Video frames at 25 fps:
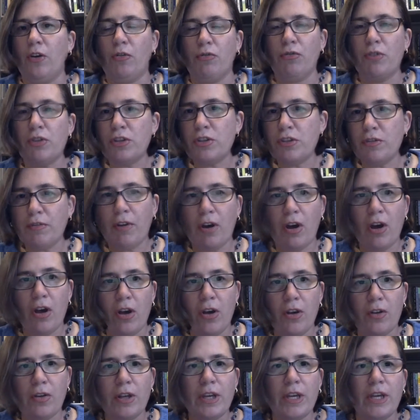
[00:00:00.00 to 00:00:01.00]
First of
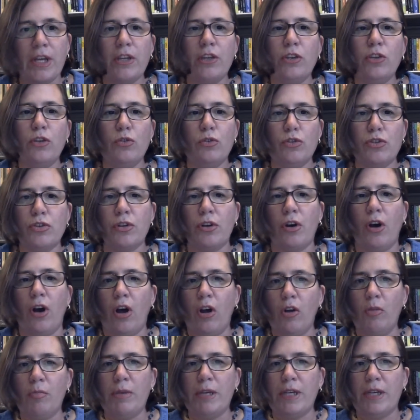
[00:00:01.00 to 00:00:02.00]
all, you should
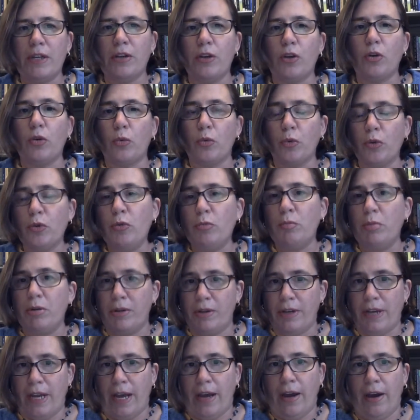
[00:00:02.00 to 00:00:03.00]
all be in a group
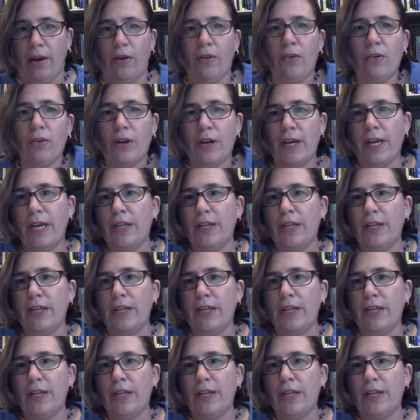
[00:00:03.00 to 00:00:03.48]
now,